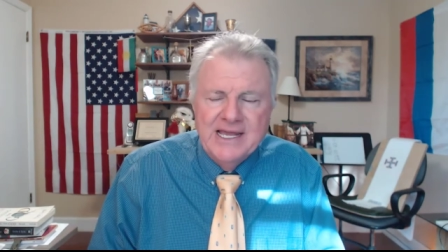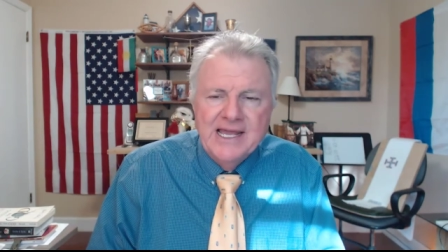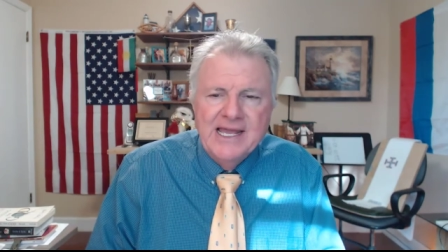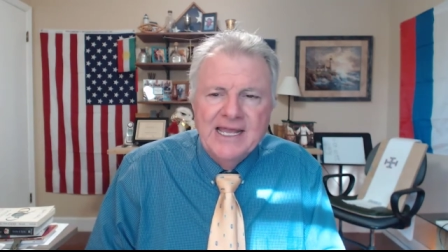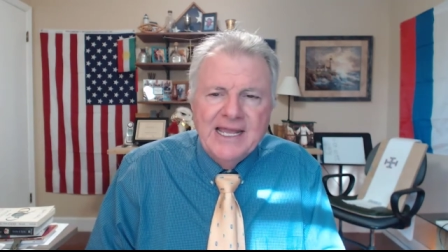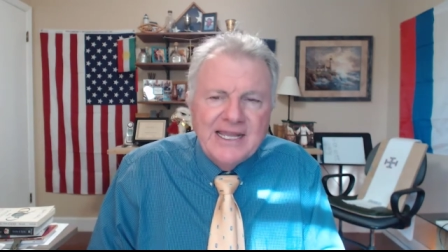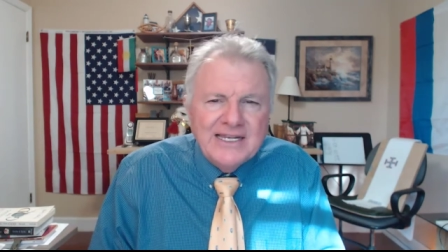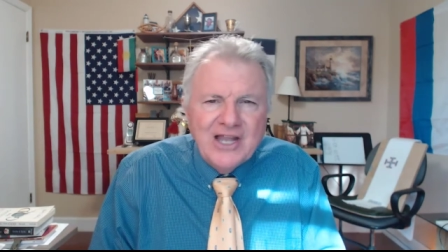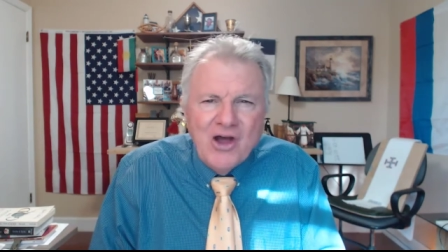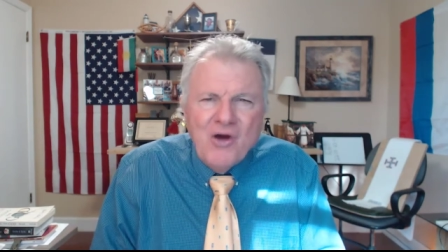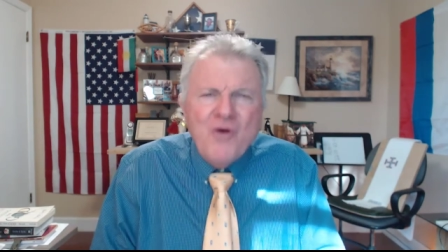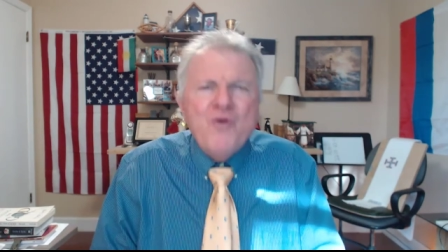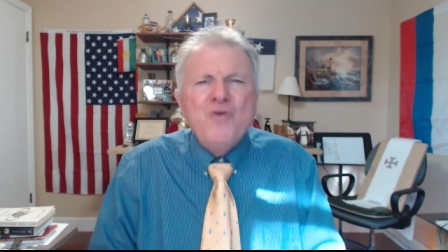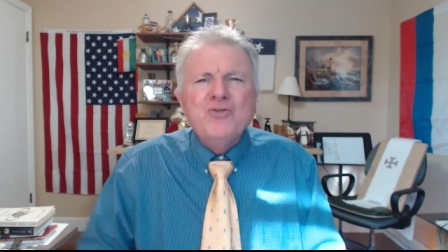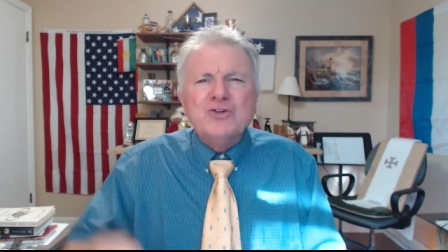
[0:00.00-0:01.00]
He
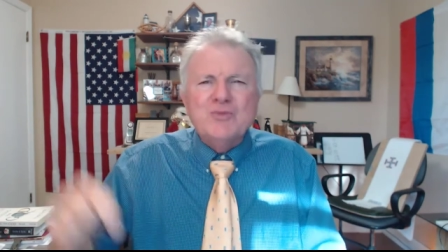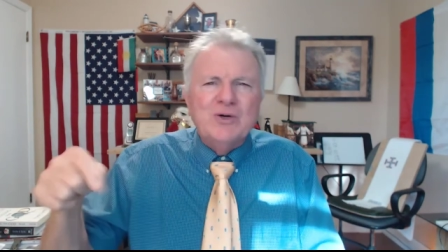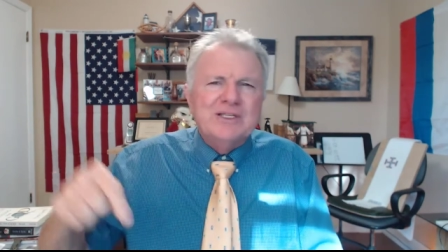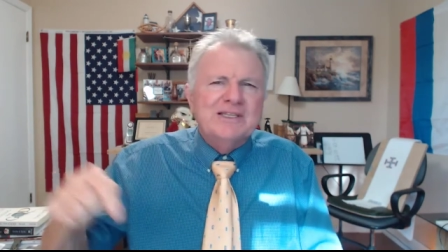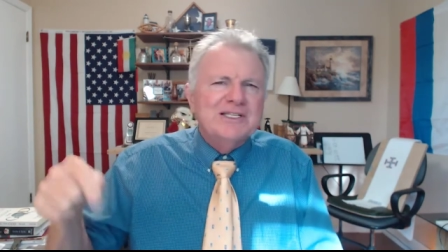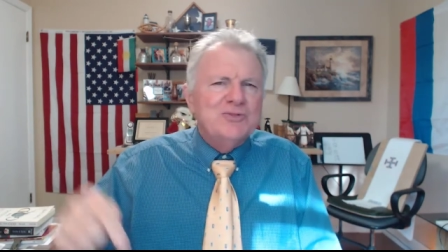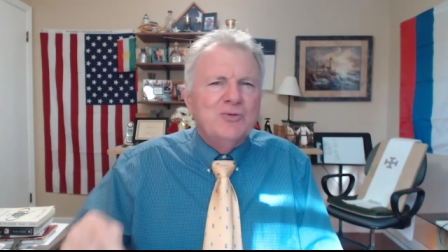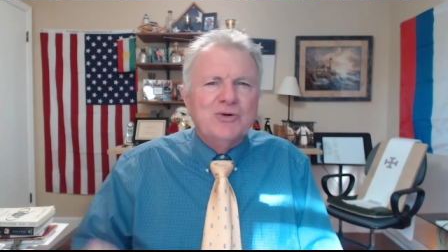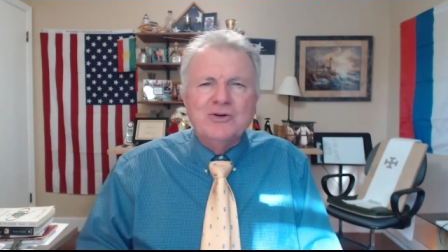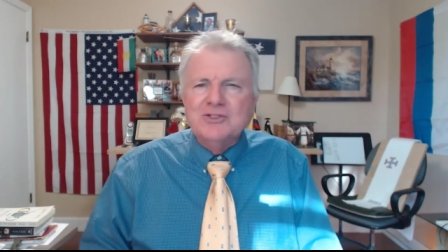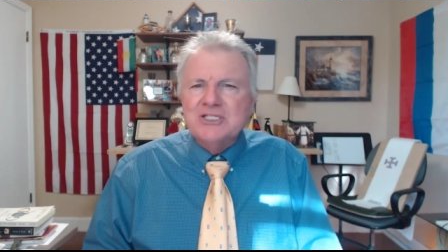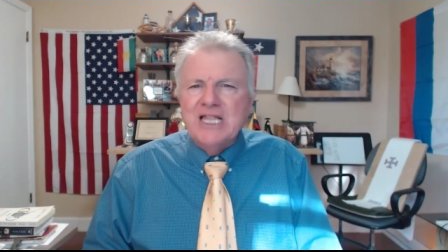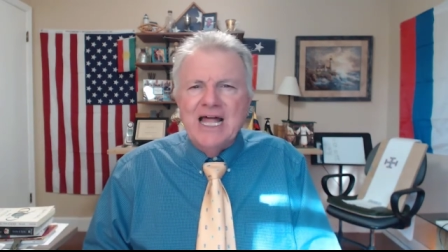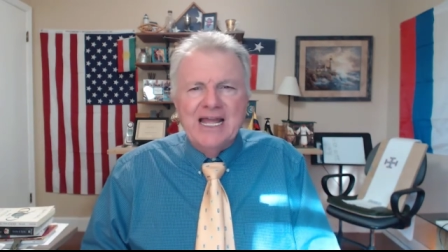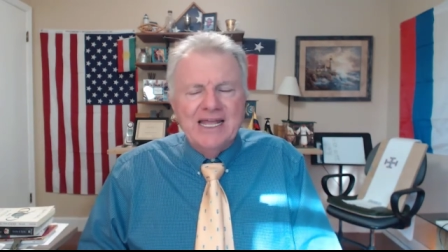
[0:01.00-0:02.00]
knows what this
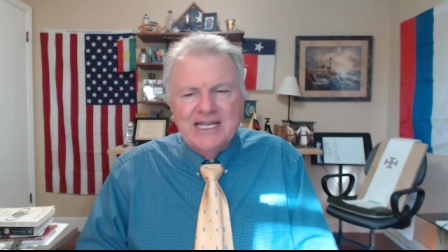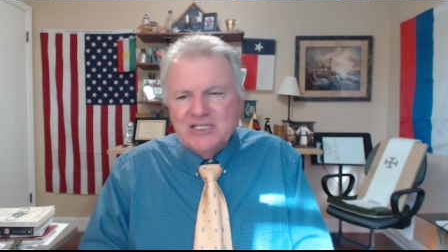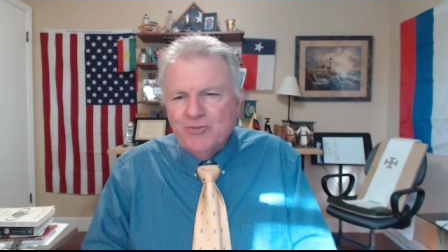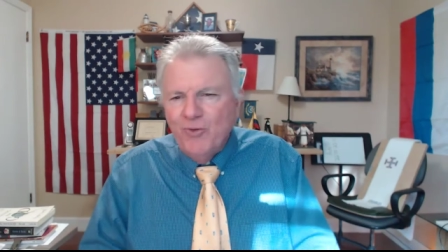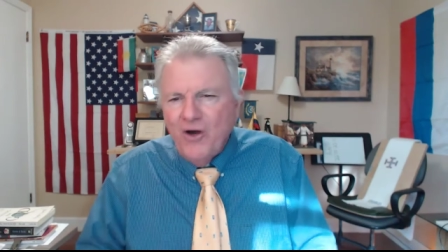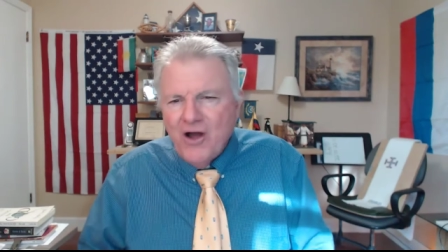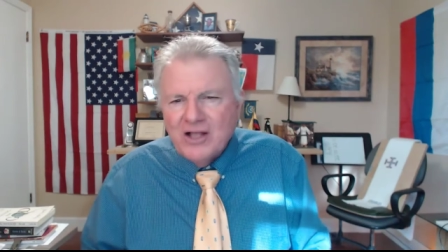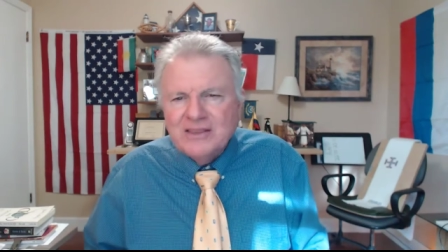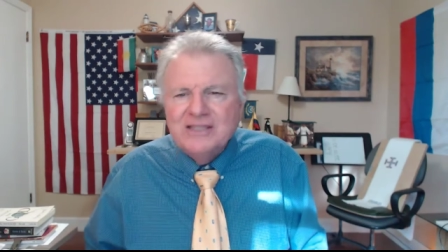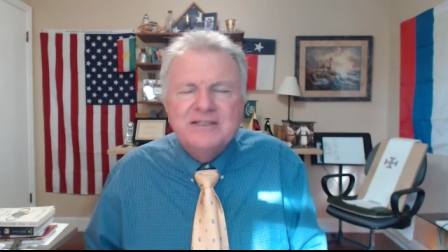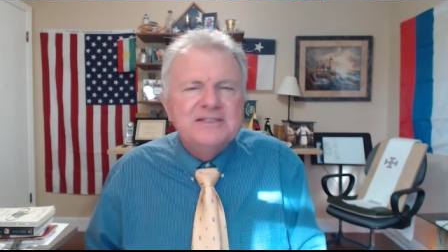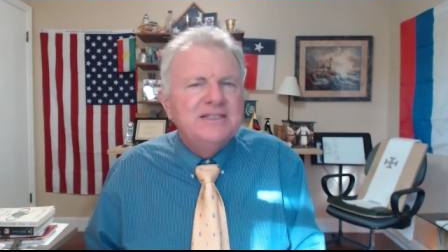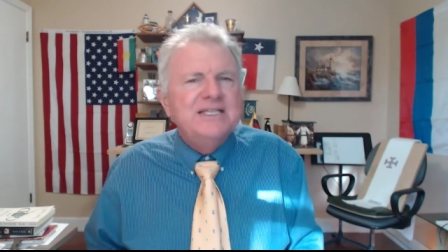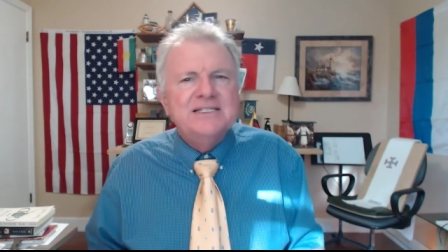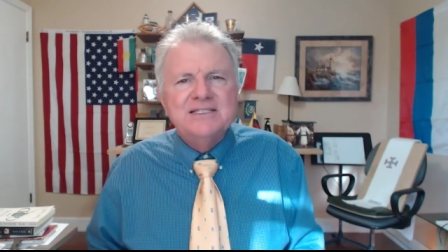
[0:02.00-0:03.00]
world's like. He's walked
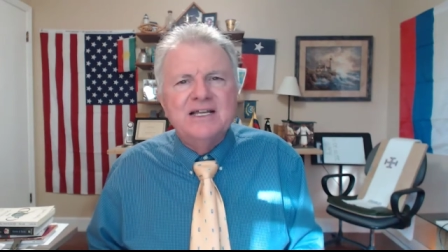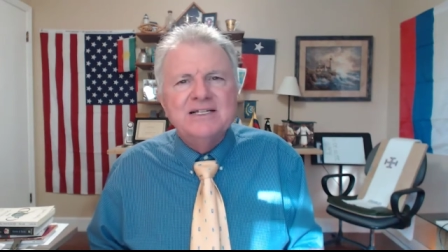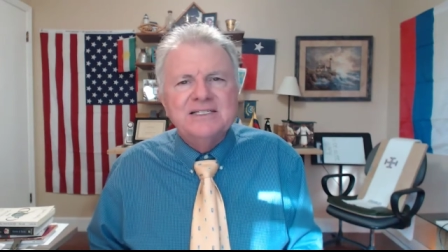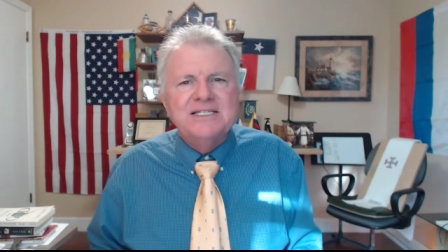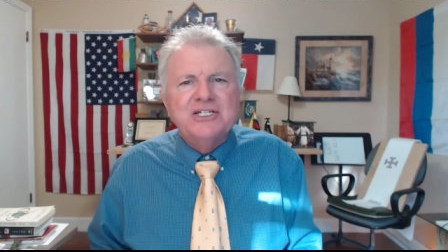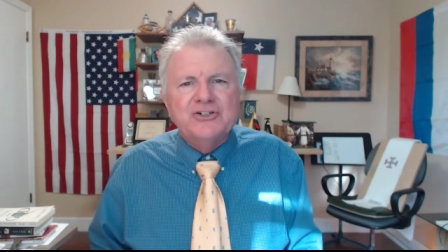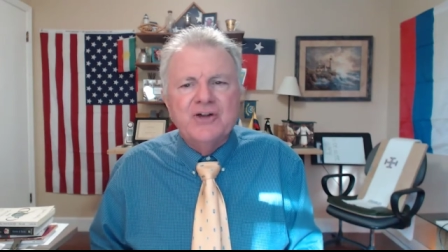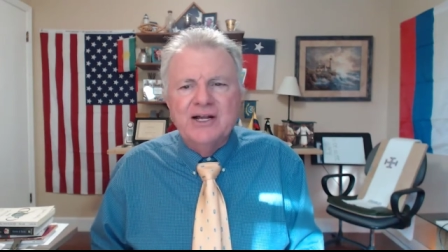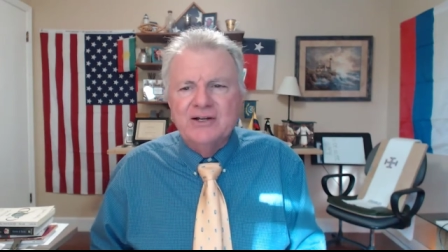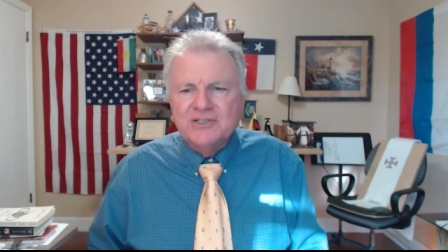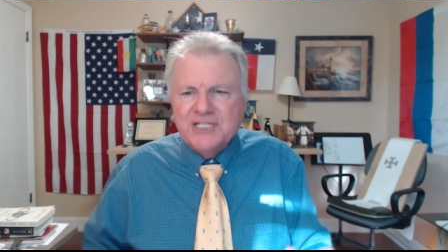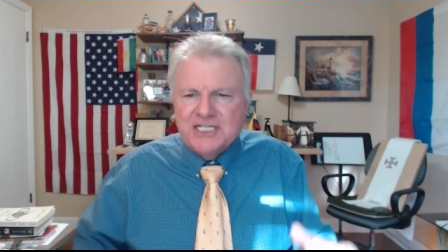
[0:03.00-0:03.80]
these dusty trails.